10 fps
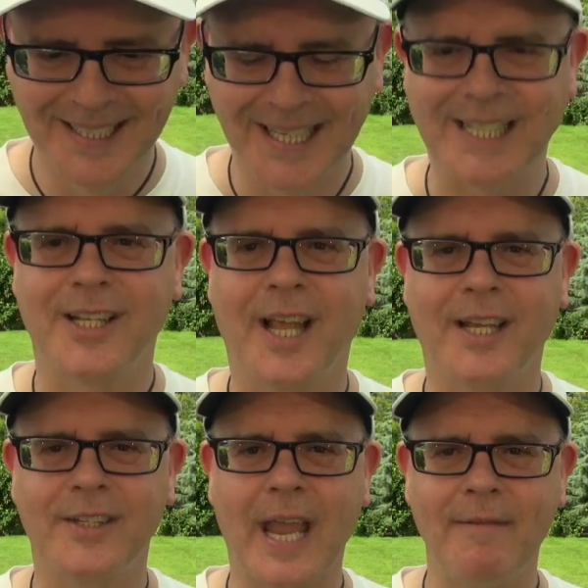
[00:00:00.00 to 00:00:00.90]
It's
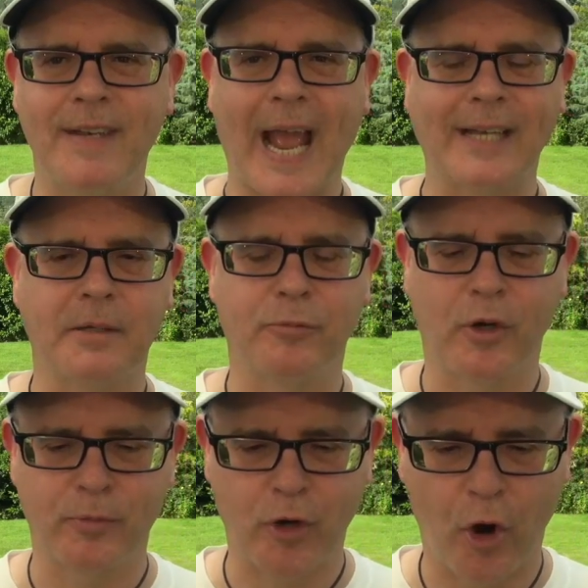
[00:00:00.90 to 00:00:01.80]
like a David
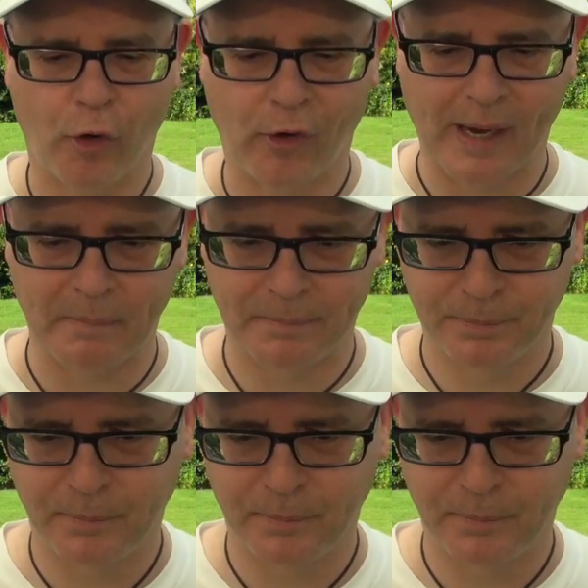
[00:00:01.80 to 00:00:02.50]
Attenborough programme.